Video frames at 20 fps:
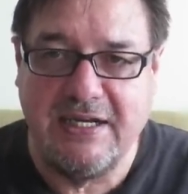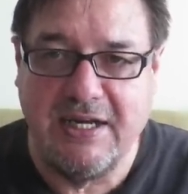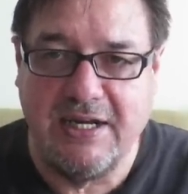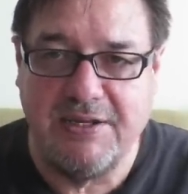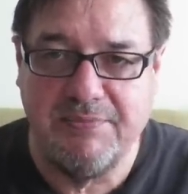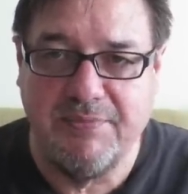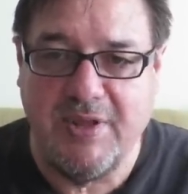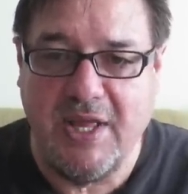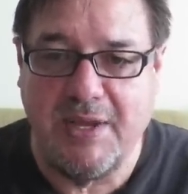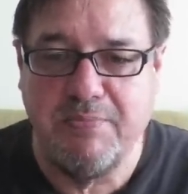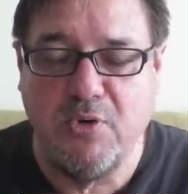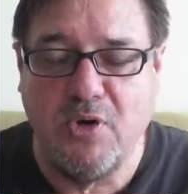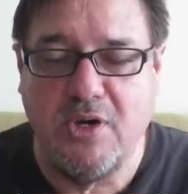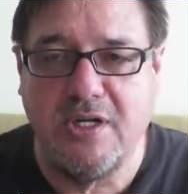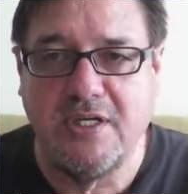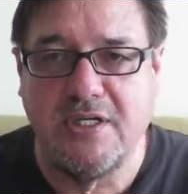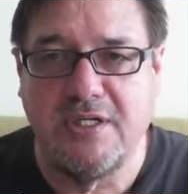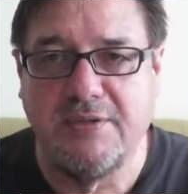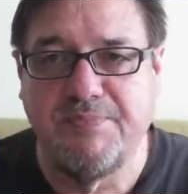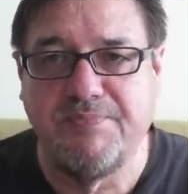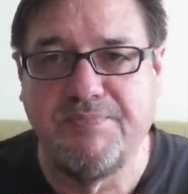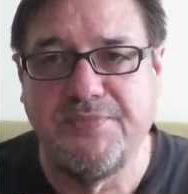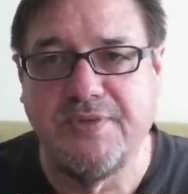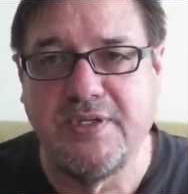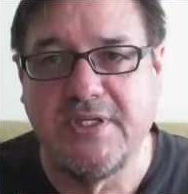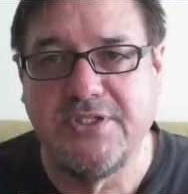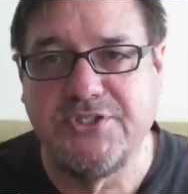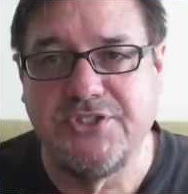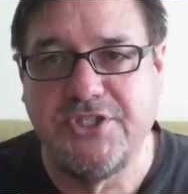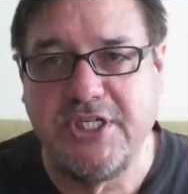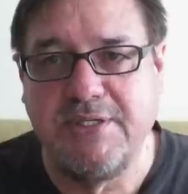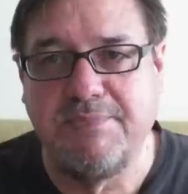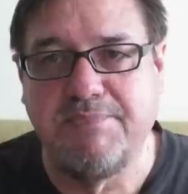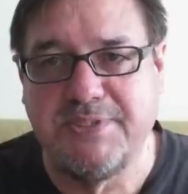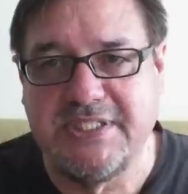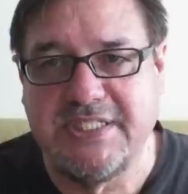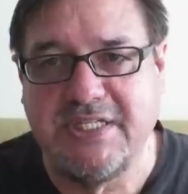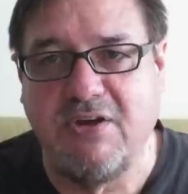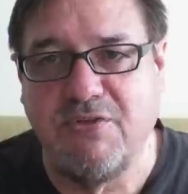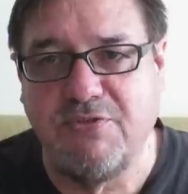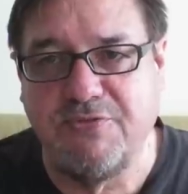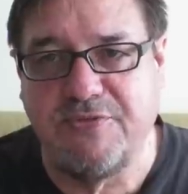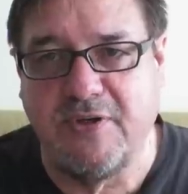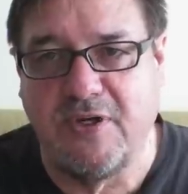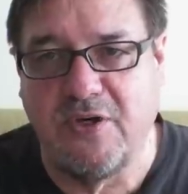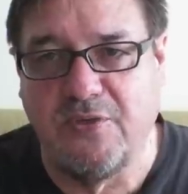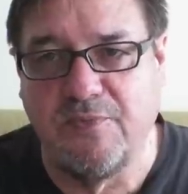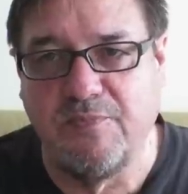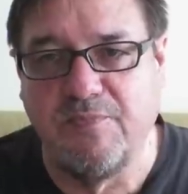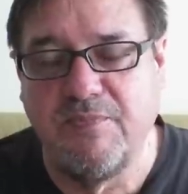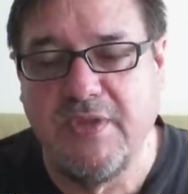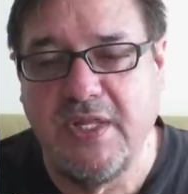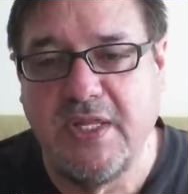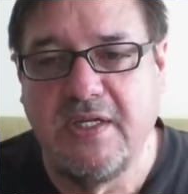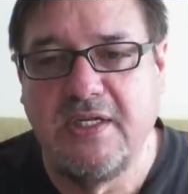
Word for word: I bought a cheap cell phone